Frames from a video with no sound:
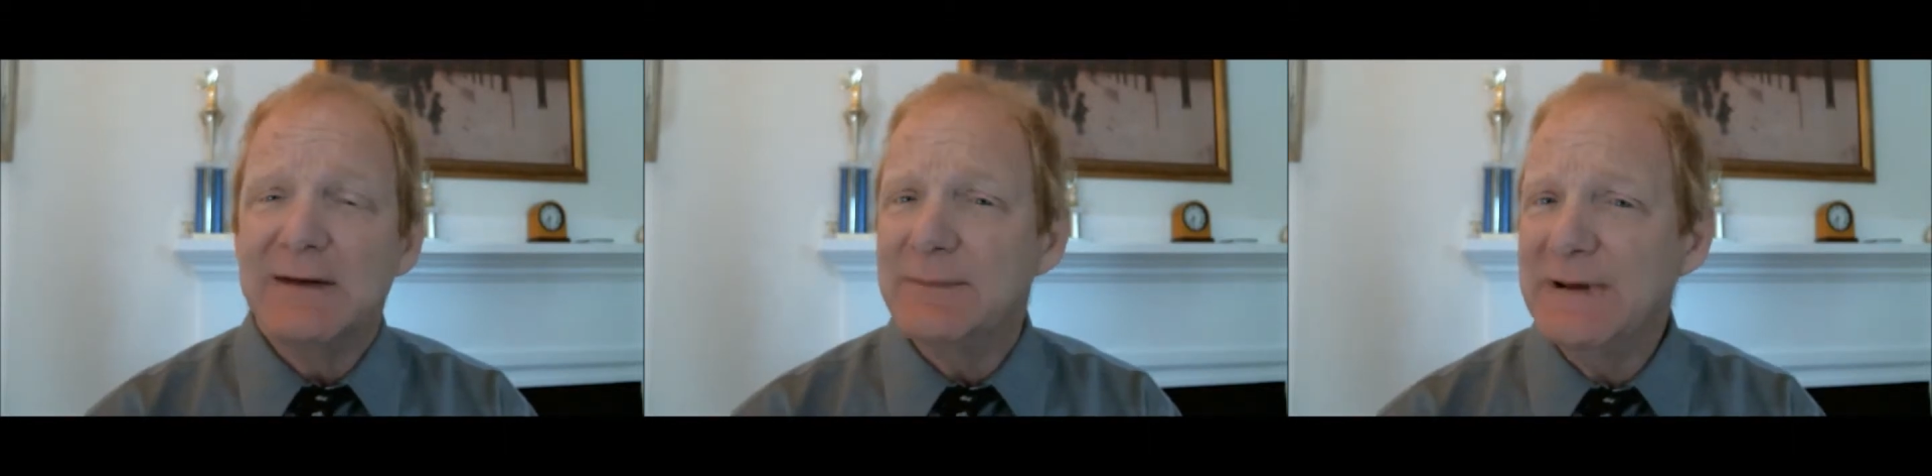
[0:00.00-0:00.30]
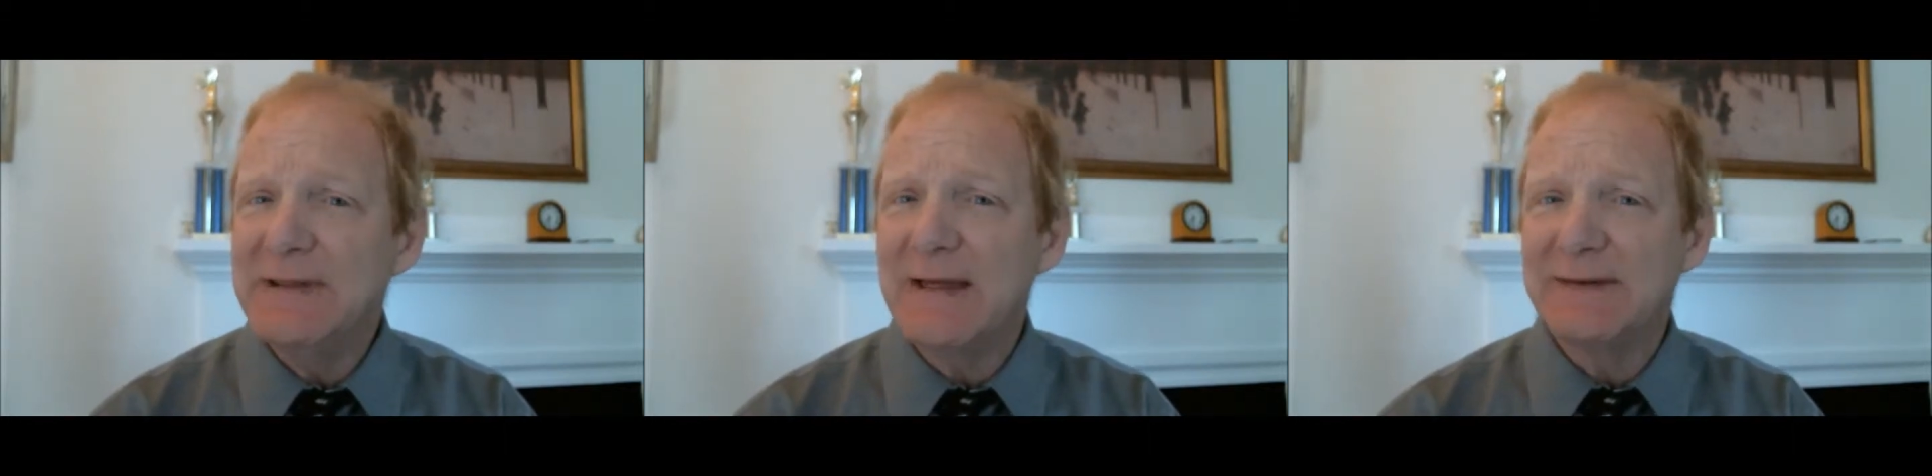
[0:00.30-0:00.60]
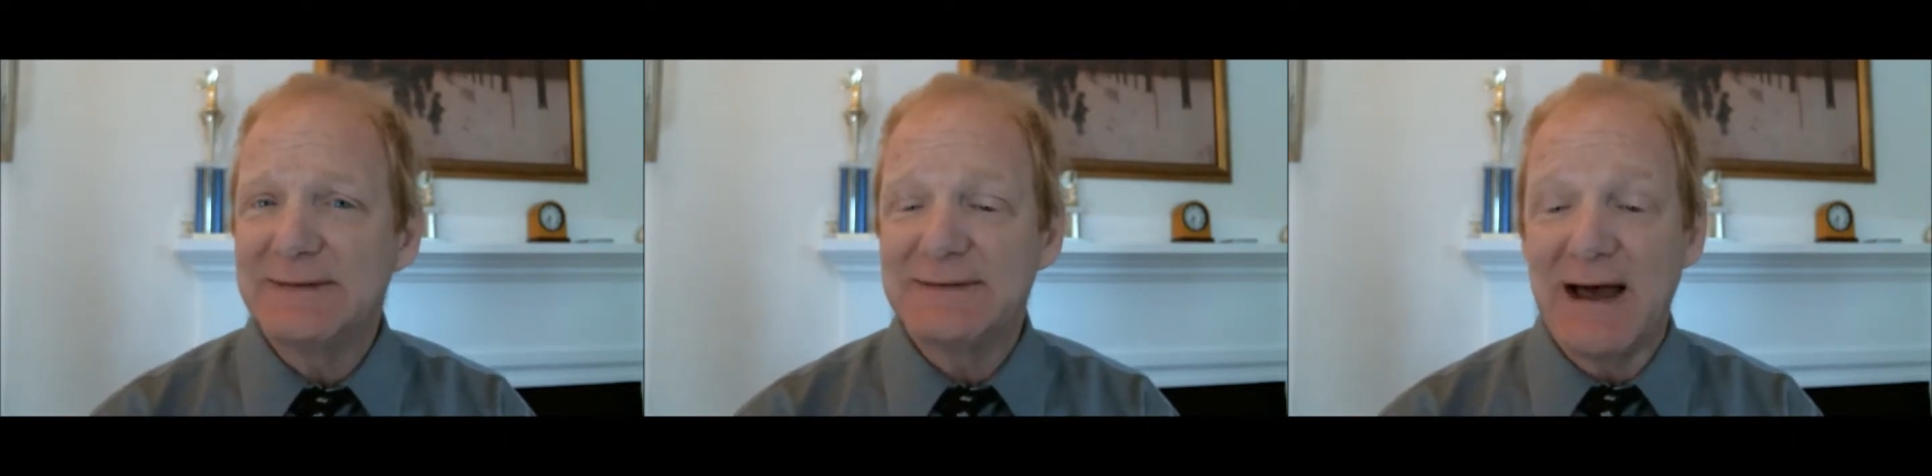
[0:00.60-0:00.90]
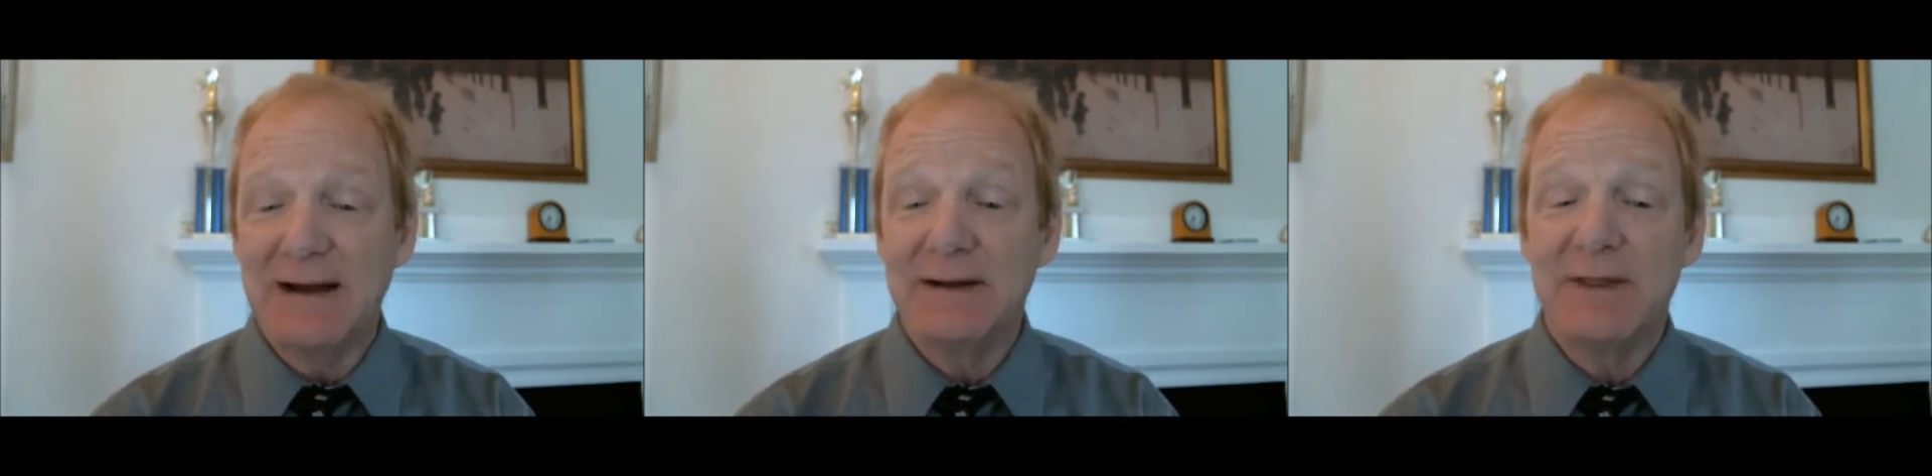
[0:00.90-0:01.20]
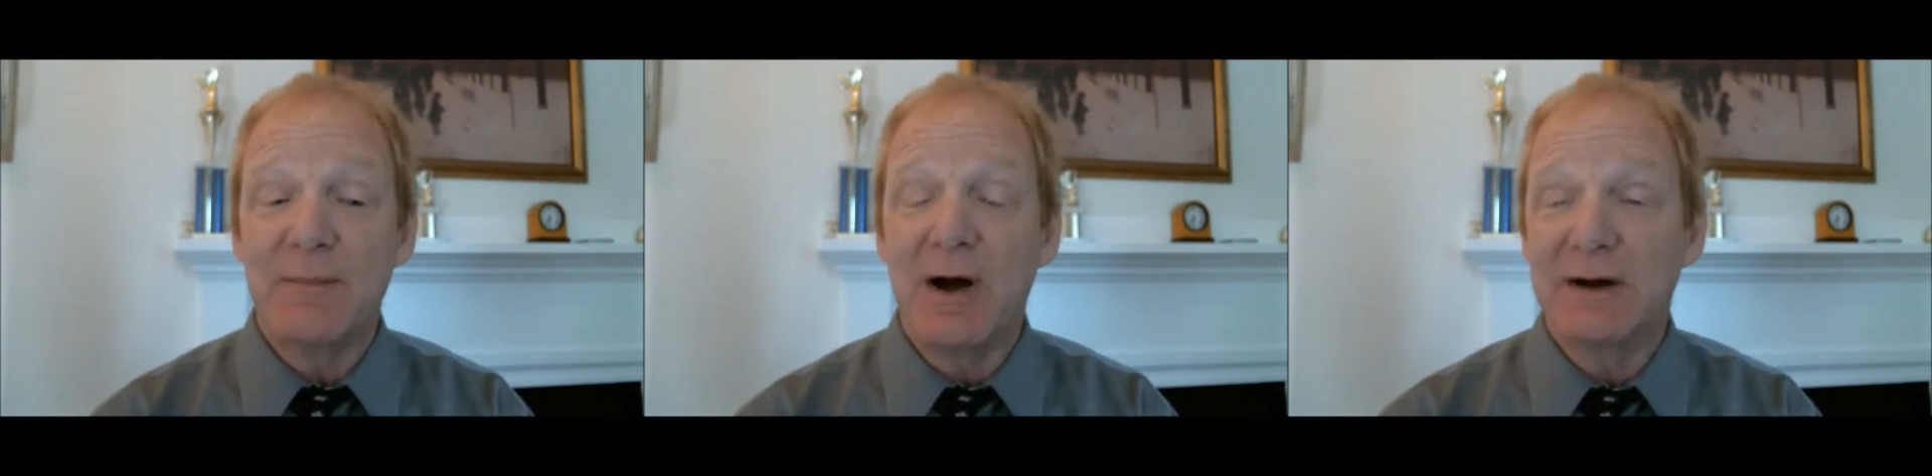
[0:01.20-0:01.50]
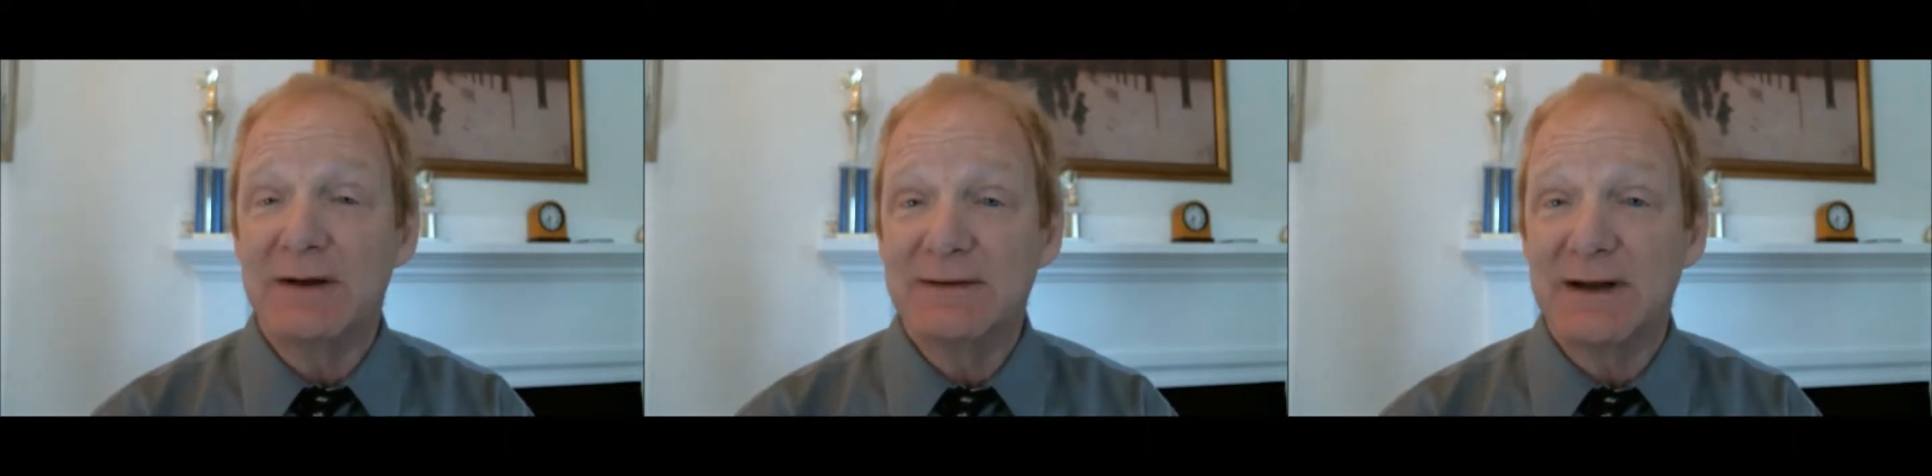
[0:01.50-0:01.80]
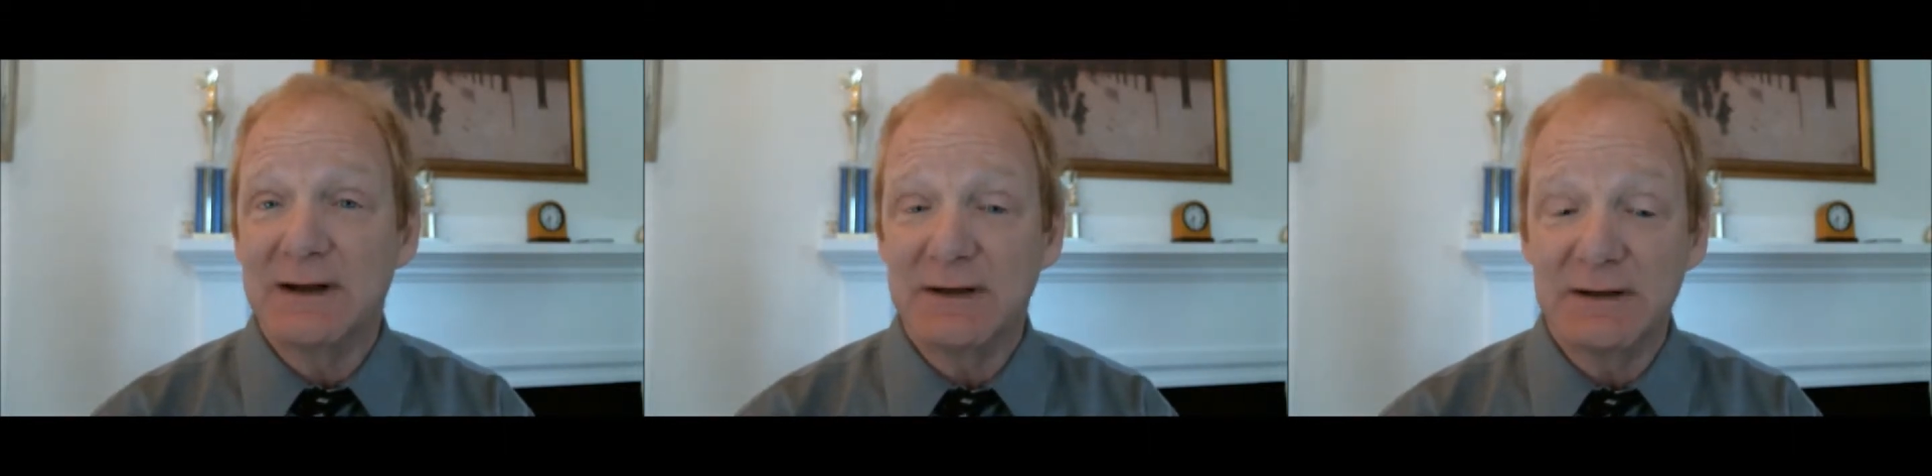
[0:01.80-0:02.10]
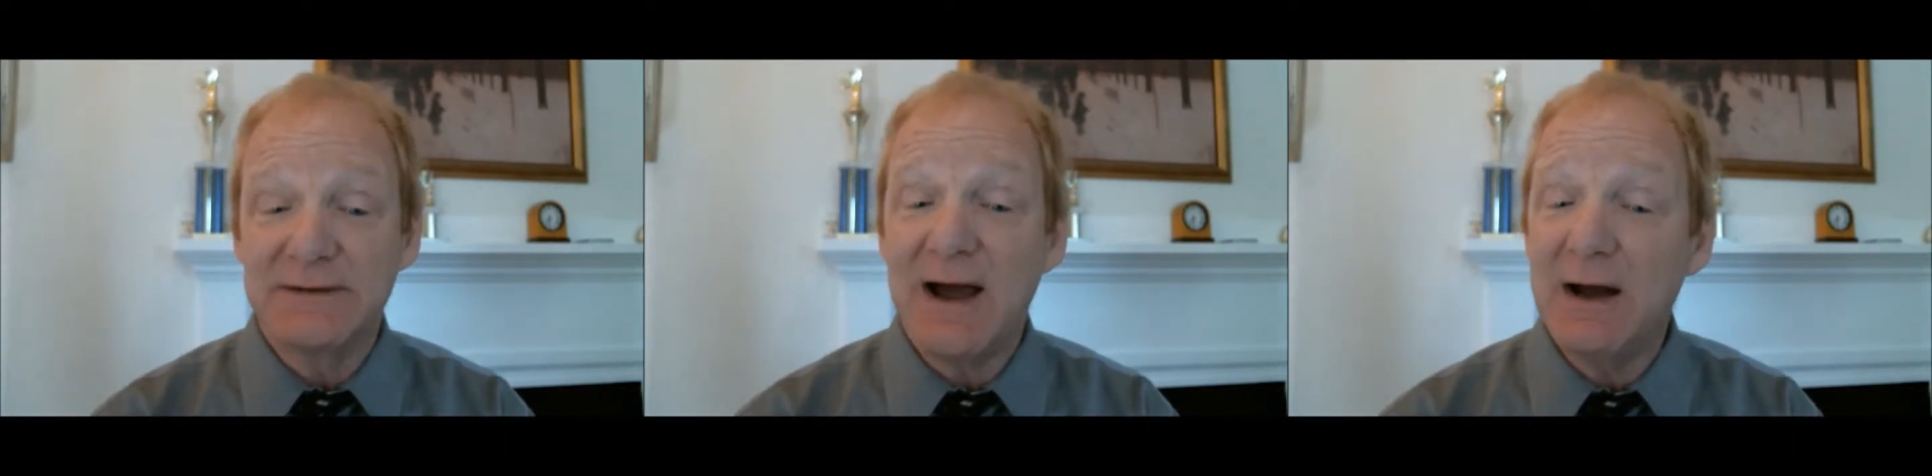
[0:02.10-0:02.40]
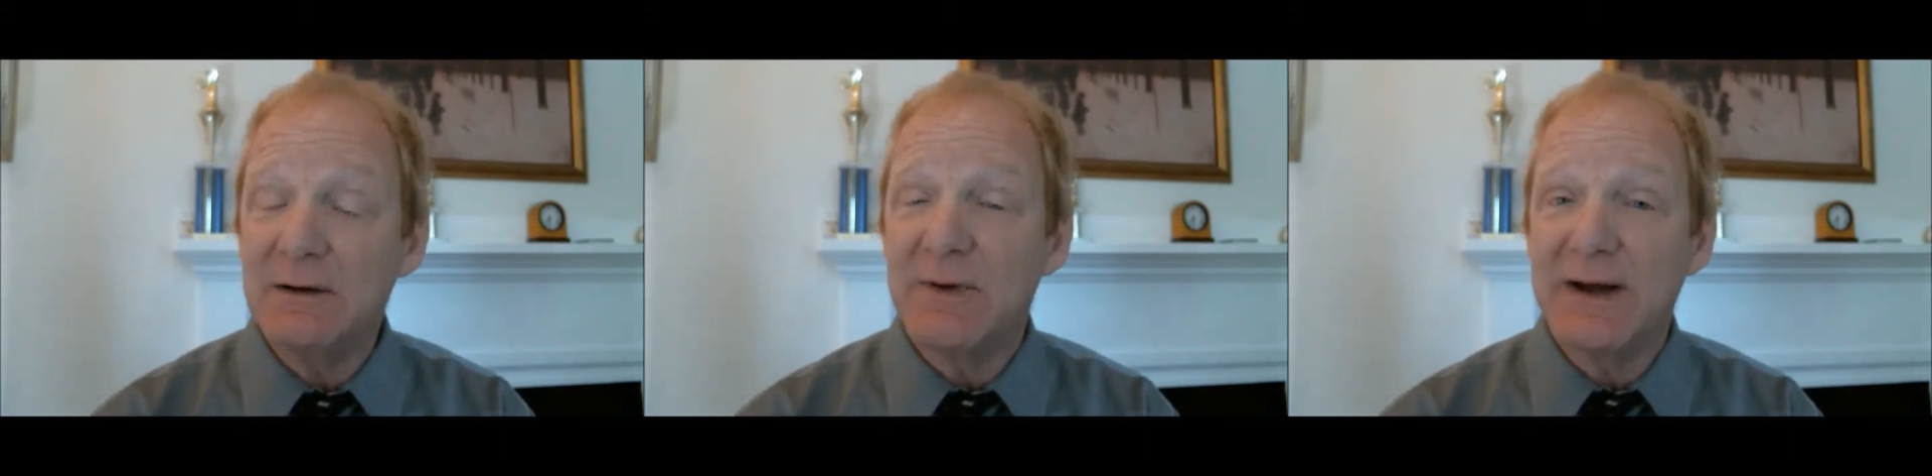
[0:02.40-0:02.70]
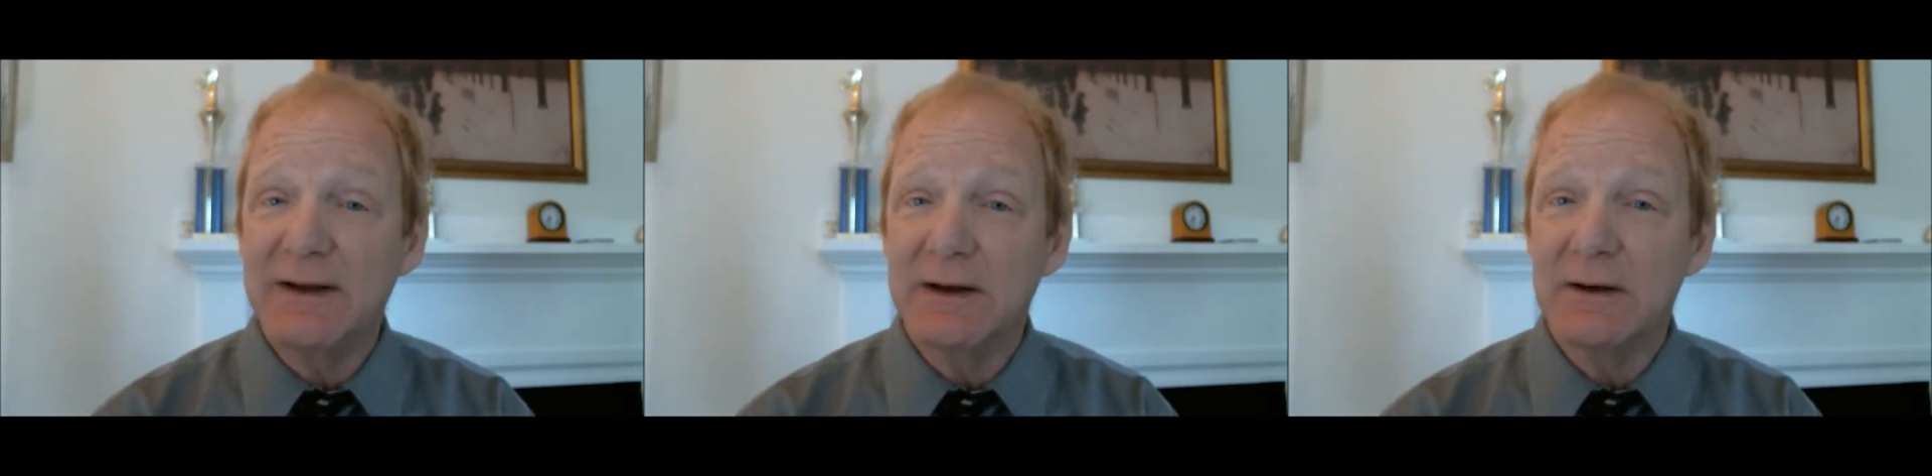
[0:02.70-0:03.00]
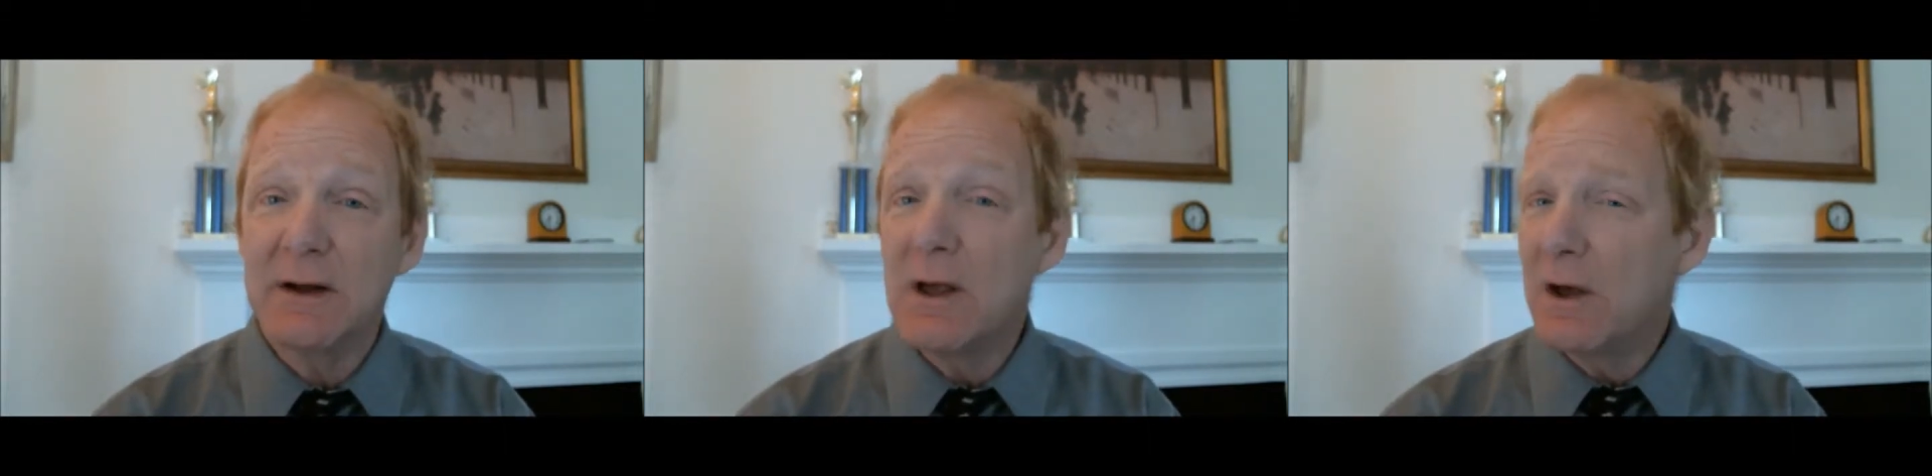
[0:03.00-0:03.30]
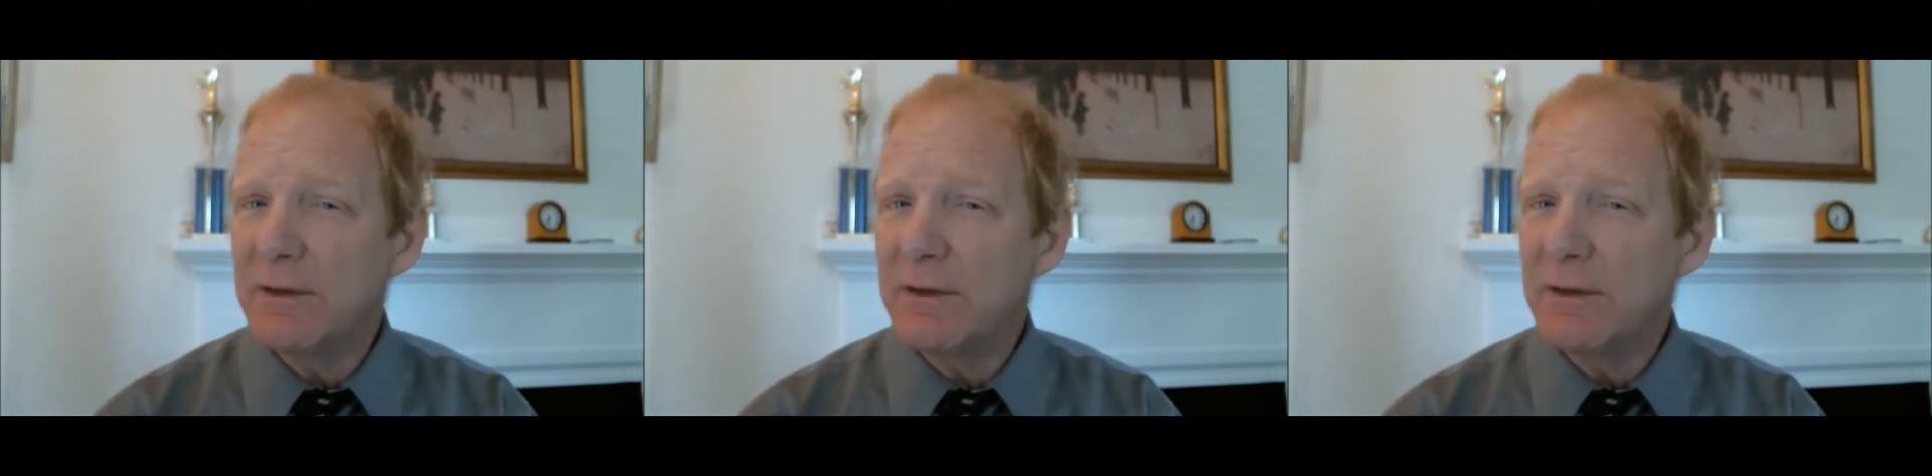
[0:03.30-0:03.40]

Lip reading: To me, that's a sign that the market is getting a little tired right here,